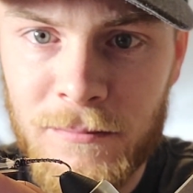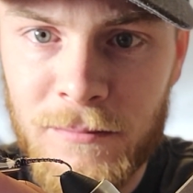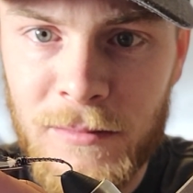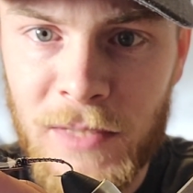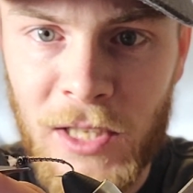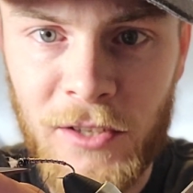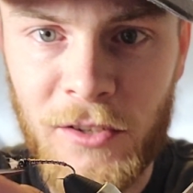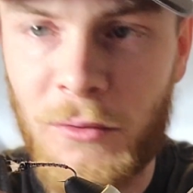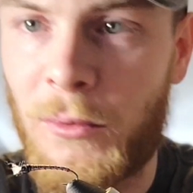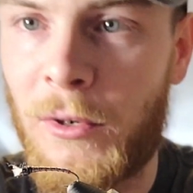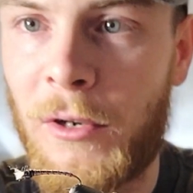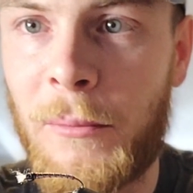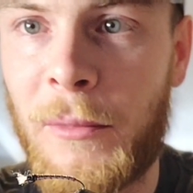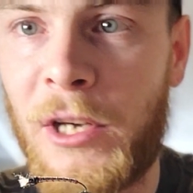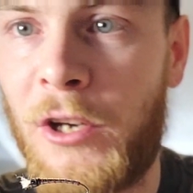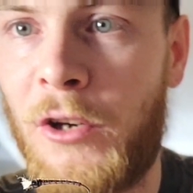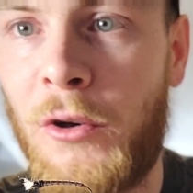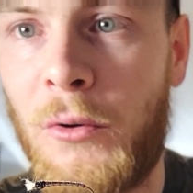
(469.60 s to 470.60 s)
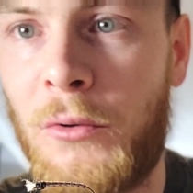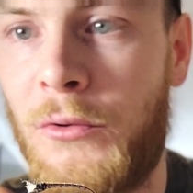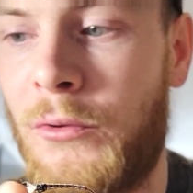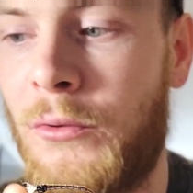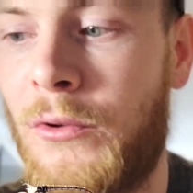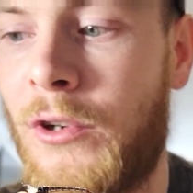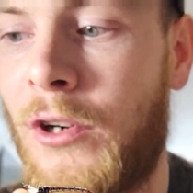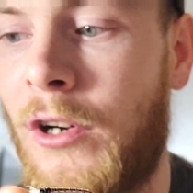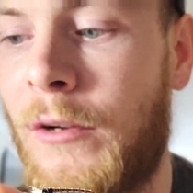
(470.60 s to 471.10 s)
This is one of my go-to
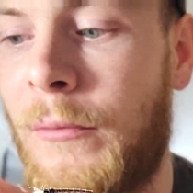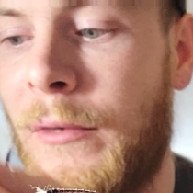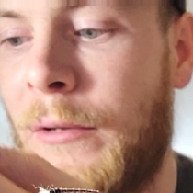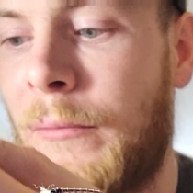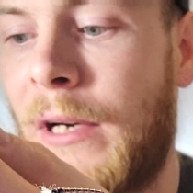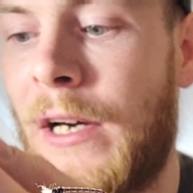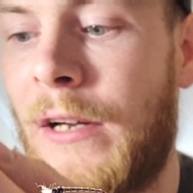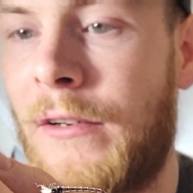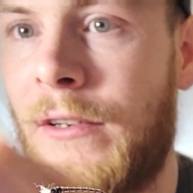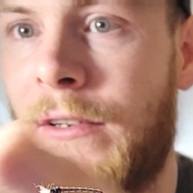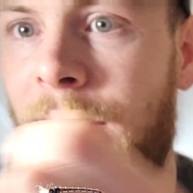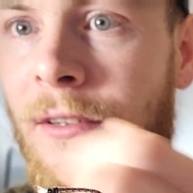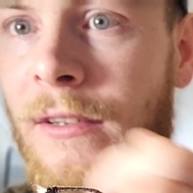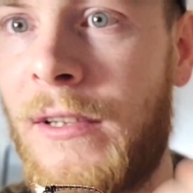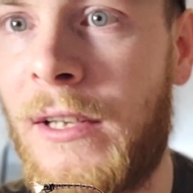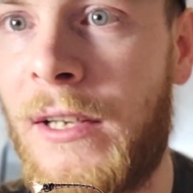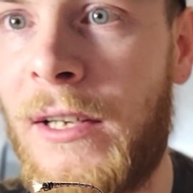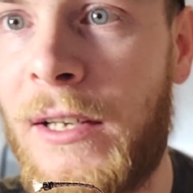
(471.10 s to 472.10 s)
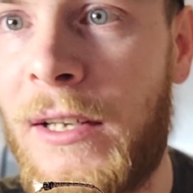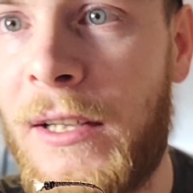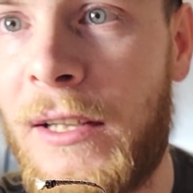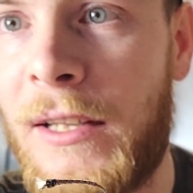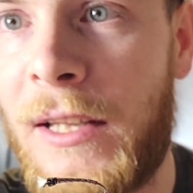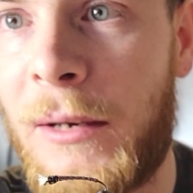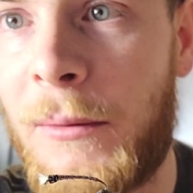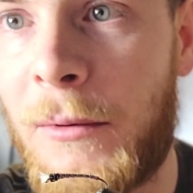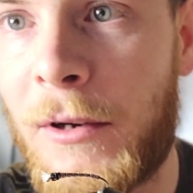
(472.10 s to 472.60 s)
chironomid patterns.
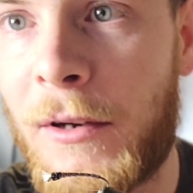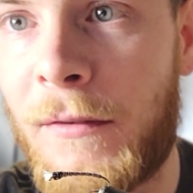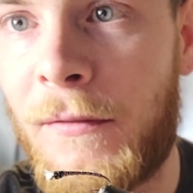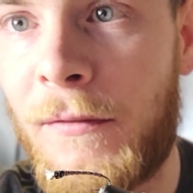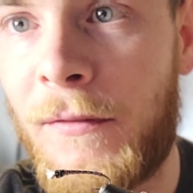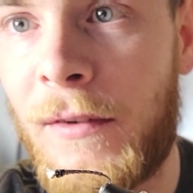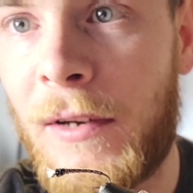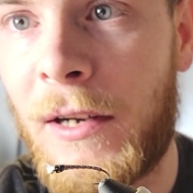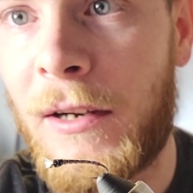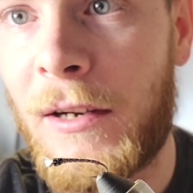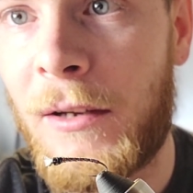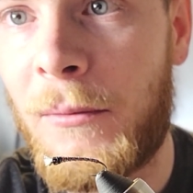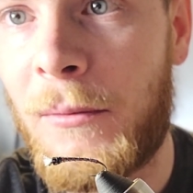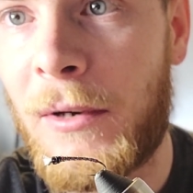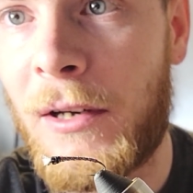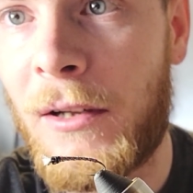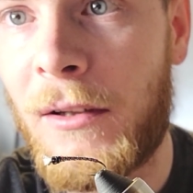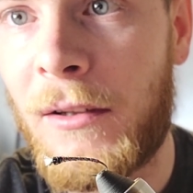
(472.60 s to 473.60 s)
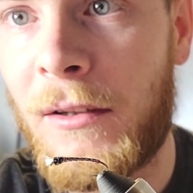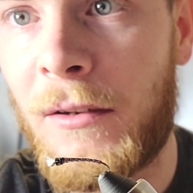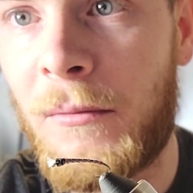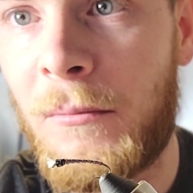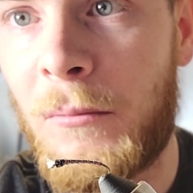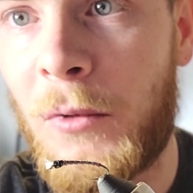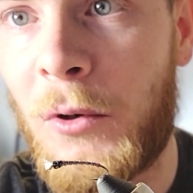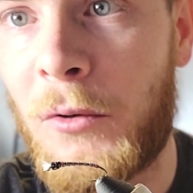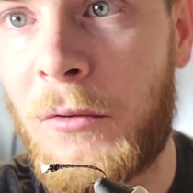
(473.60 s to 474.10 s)
They work very well in
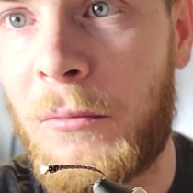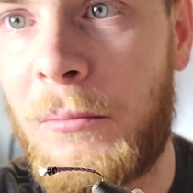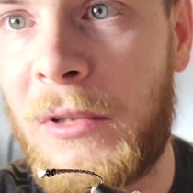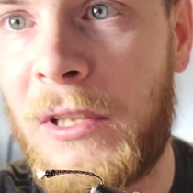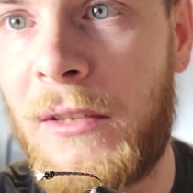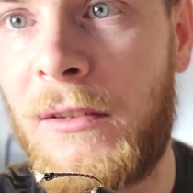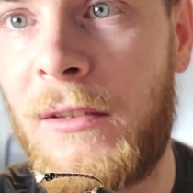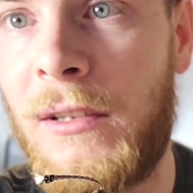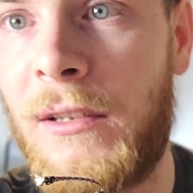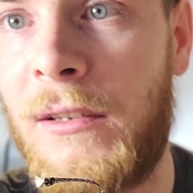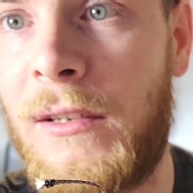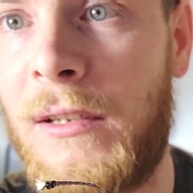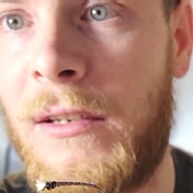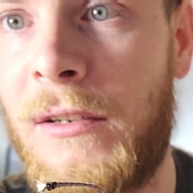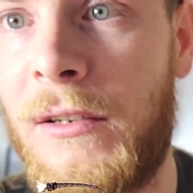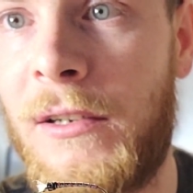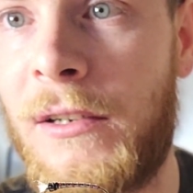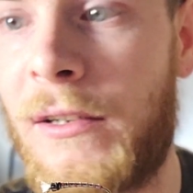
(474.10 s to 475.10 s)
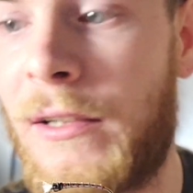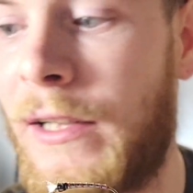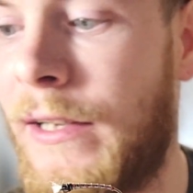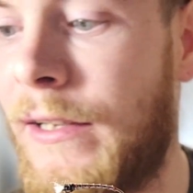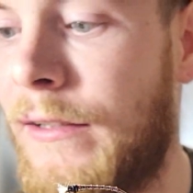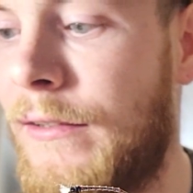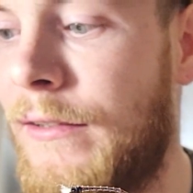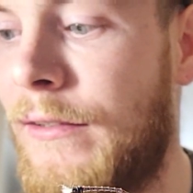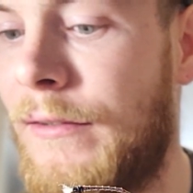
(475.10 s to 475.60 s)
most BC interior
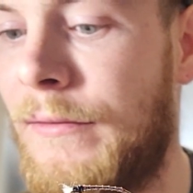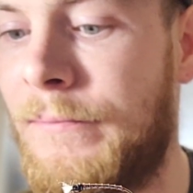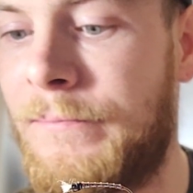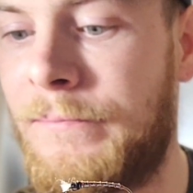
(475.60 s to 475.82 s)
lakes.